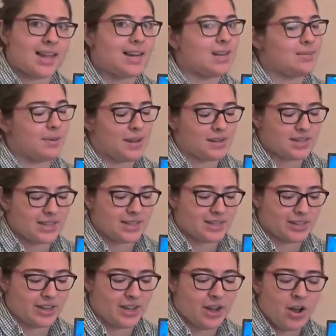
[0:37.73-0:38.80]
any
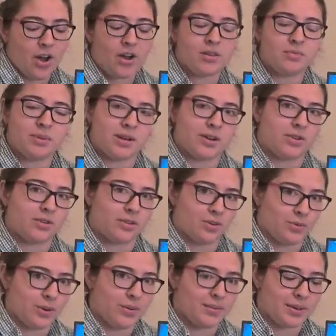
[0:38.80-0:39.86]
bacteria on medical
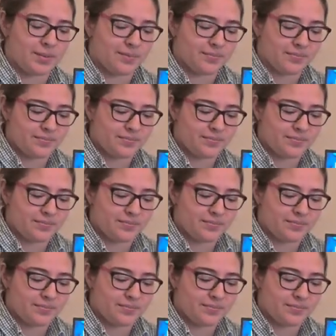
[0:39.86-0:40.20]
equipment.